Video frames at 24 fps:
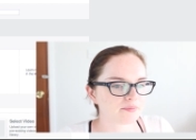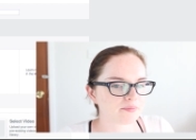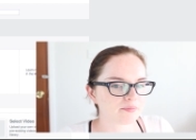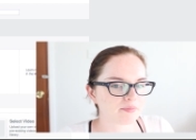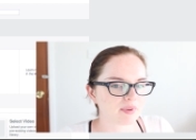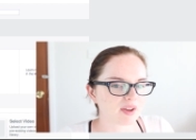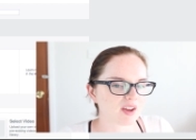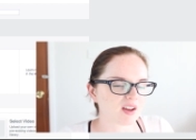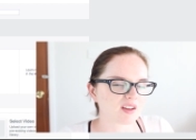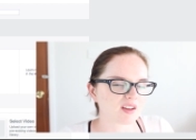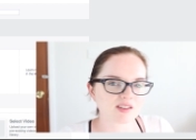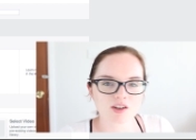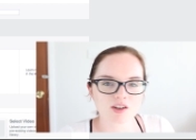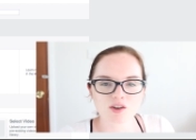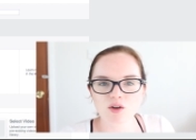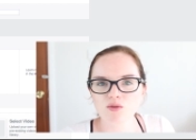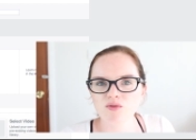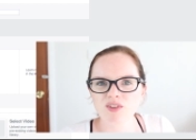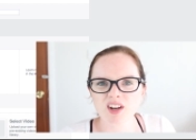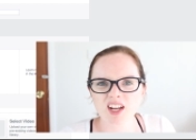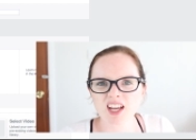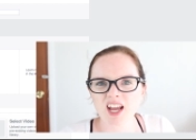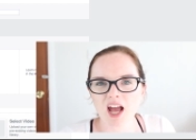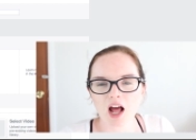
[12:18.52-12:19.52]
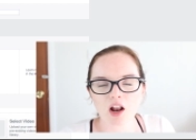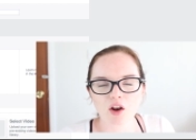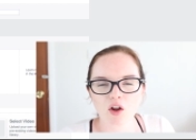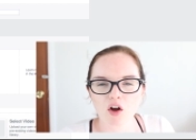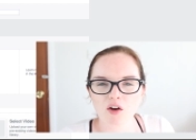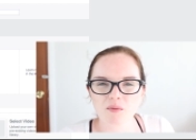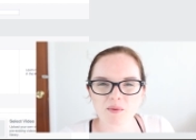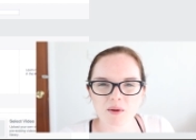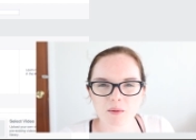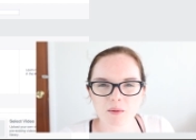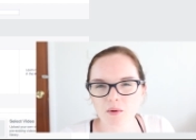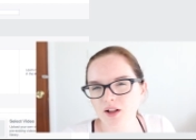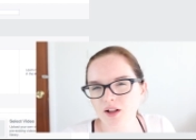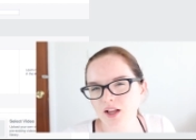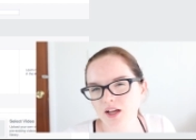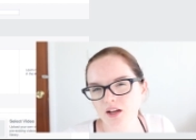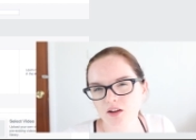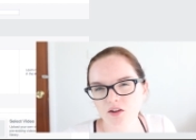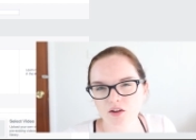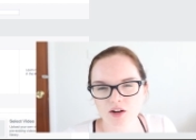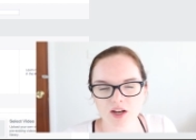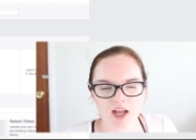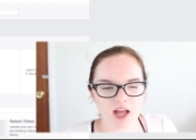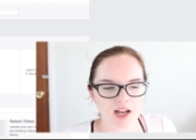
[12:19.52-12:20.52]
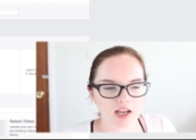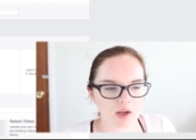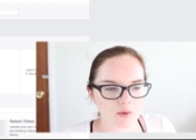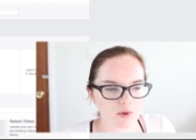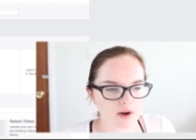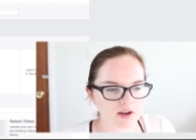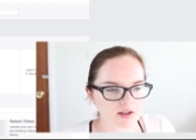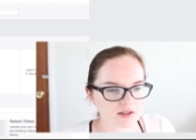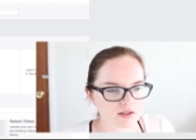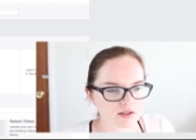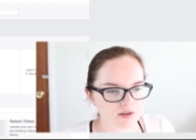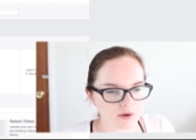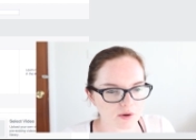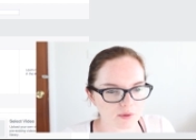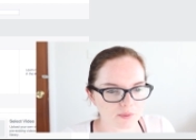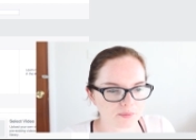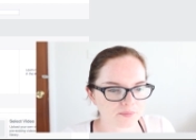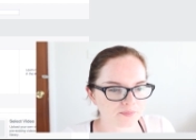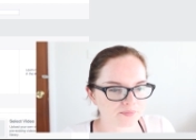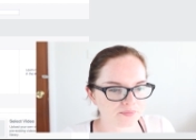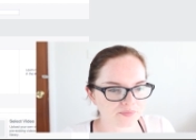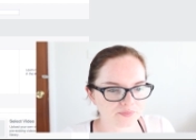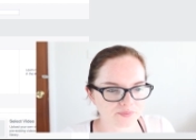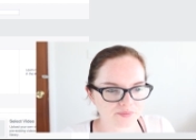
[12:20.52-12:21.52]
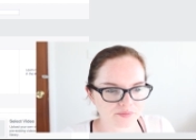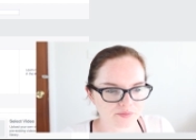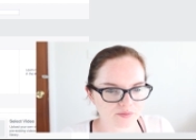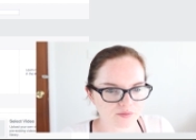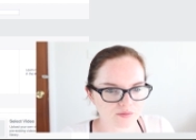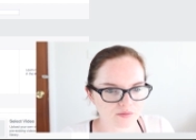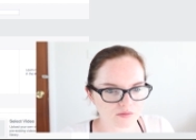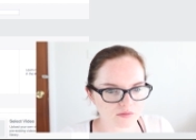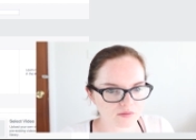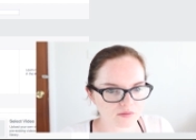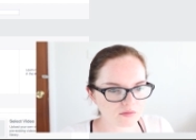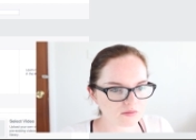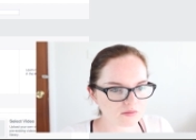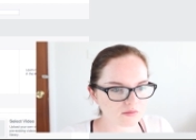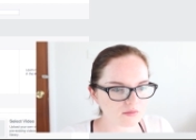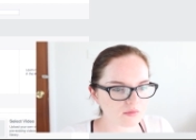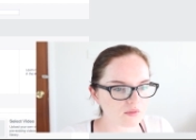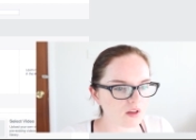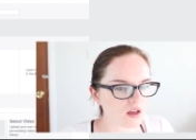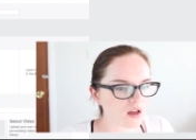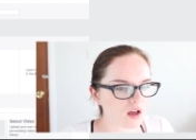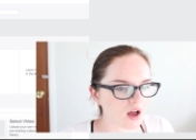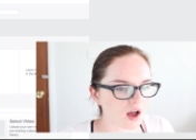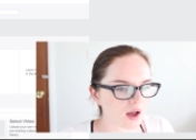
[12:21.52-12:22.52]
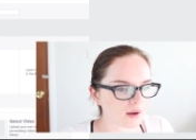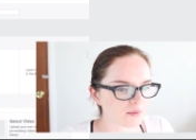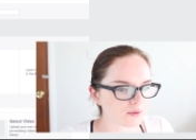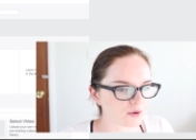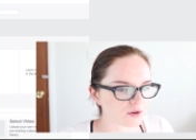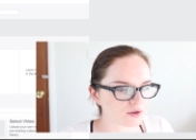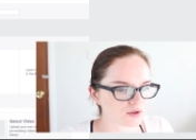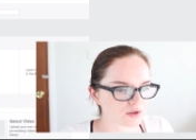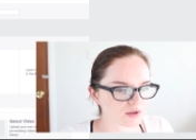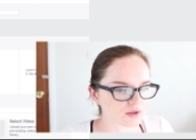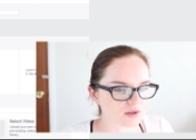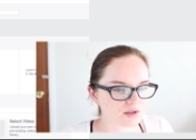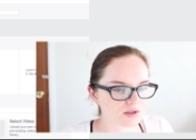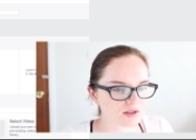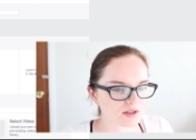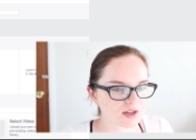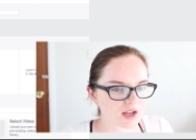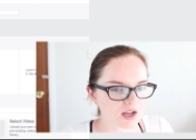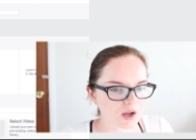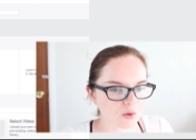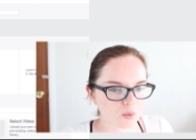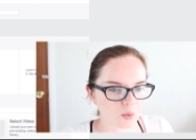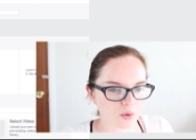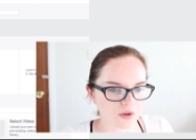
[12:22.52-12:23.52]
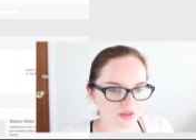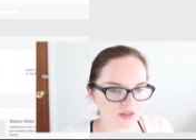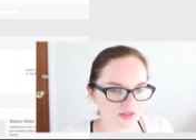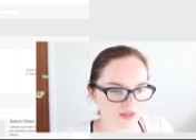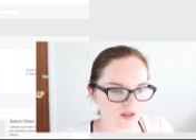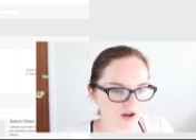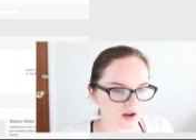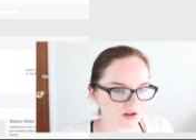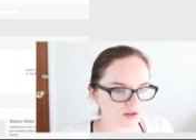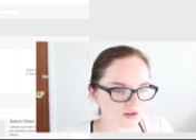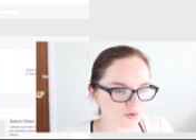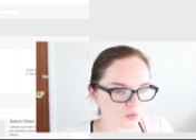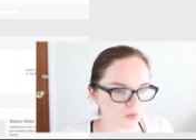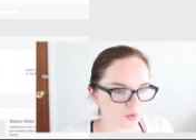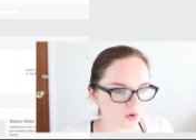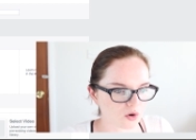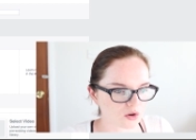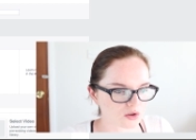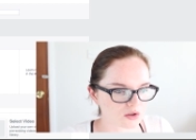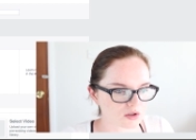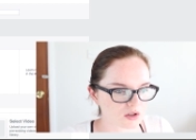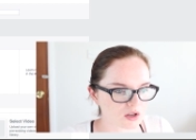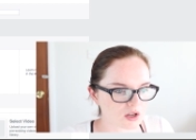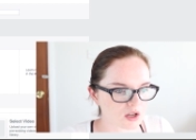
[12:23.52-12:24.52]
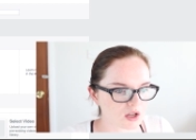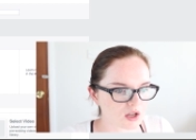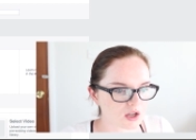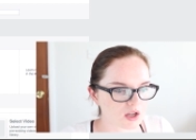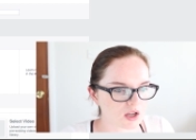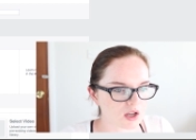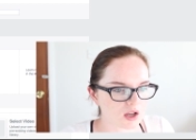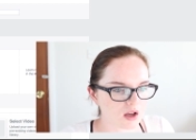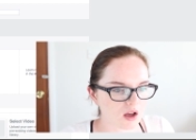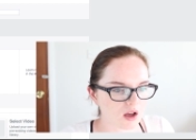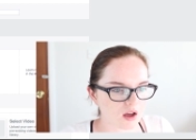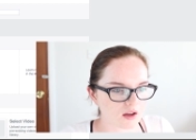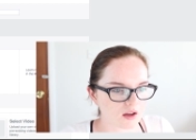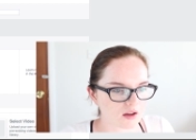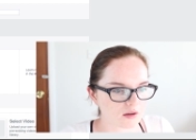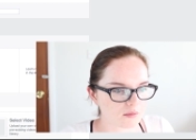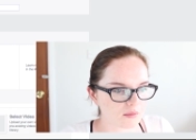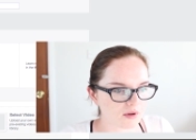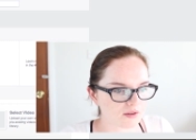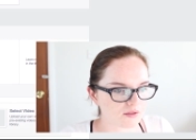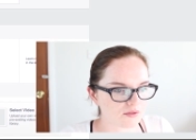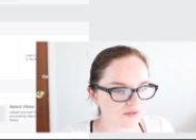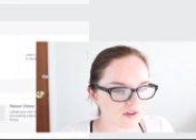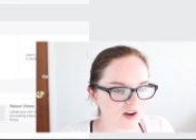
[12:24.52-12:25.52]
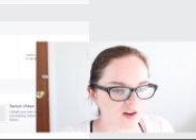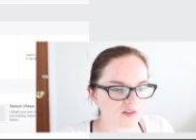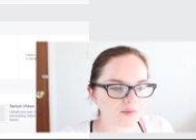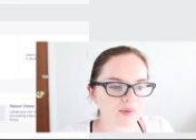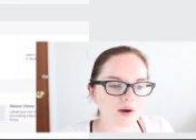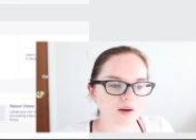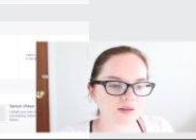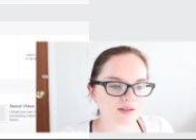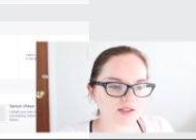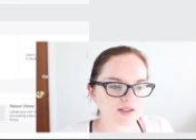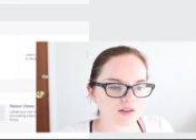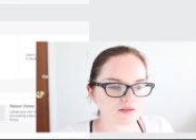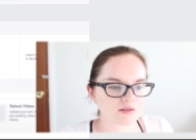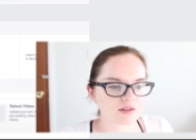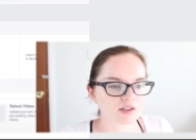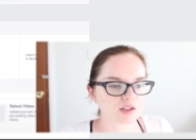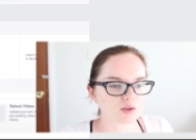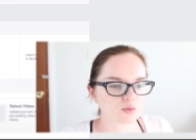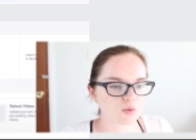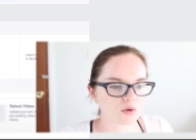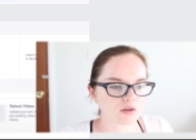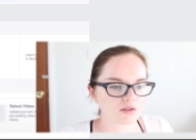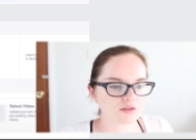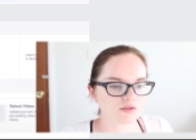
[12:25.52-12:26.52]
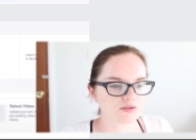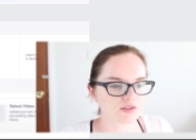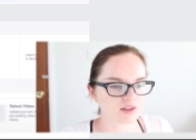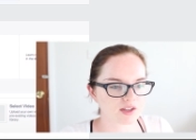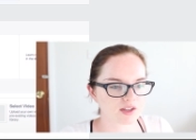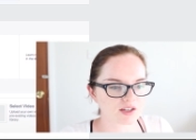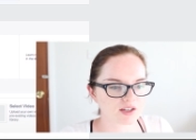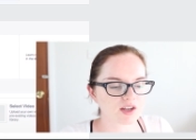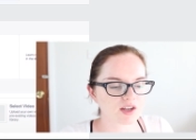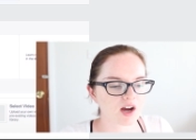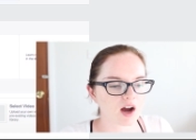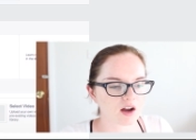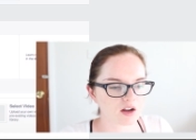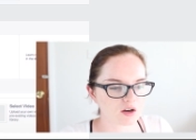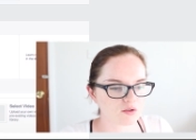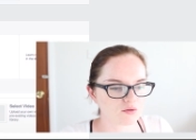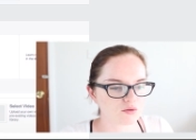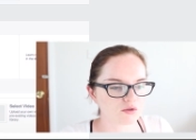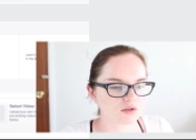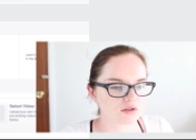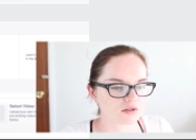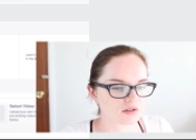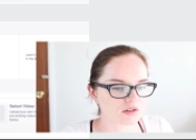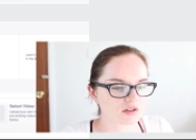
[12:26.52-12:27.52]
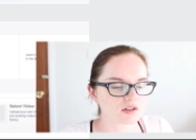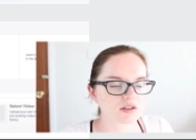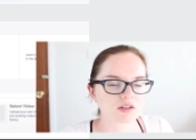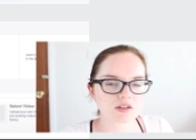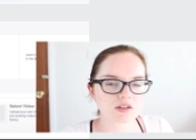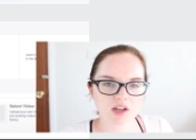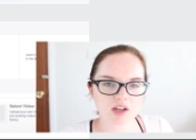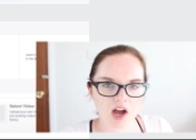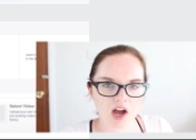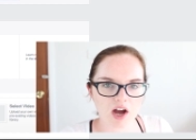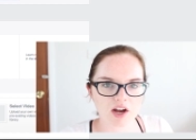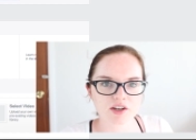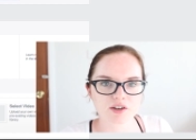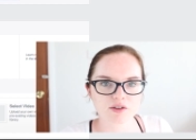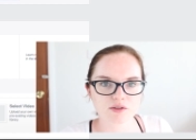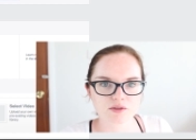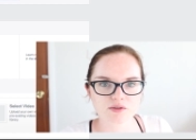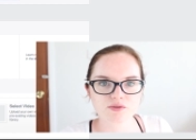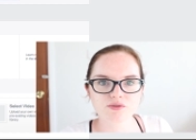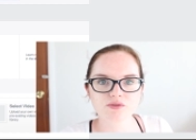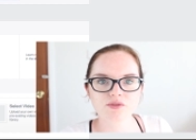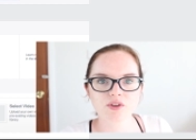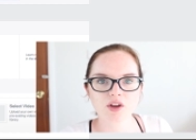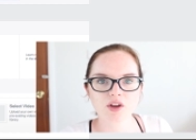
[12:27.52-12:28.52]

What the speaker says: because I don't really get a lot of people clicking on it anyway. So I'm going to stick with that one. And £5.71 for the entire run kind of